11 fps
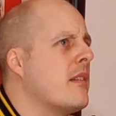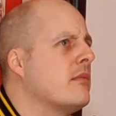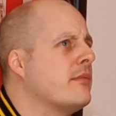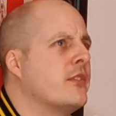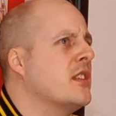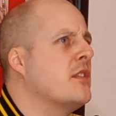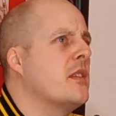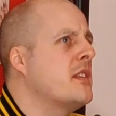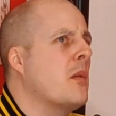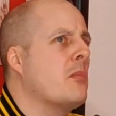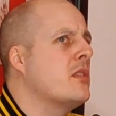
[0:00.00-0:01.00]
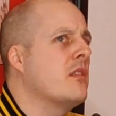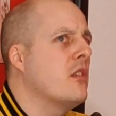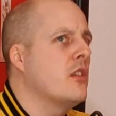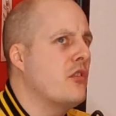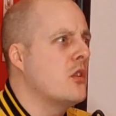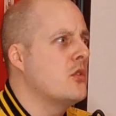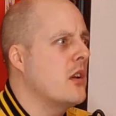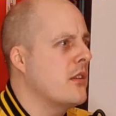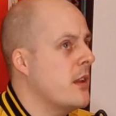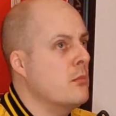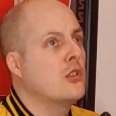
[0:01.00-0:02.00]
yeah. Because if the champions yeah, yeah. drawn
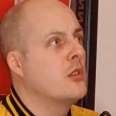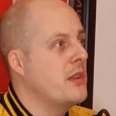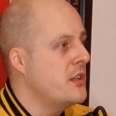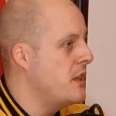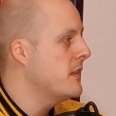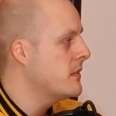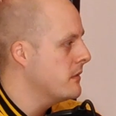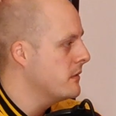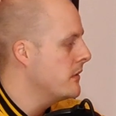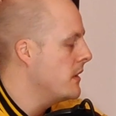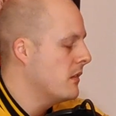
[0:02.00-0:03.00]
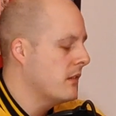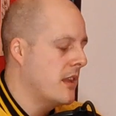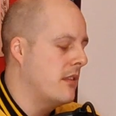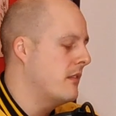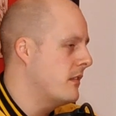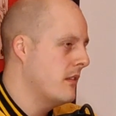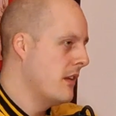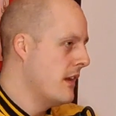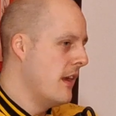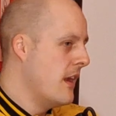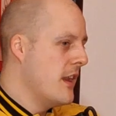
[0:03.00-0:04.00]
12 in, must have been shit. Yeah. You know, like,
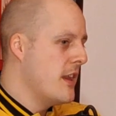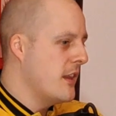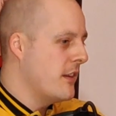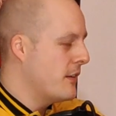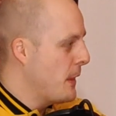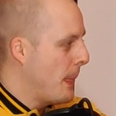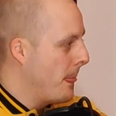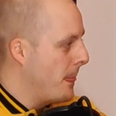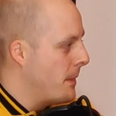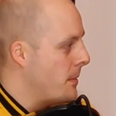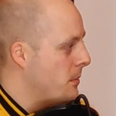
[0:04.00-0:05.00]
but you don't really compliment the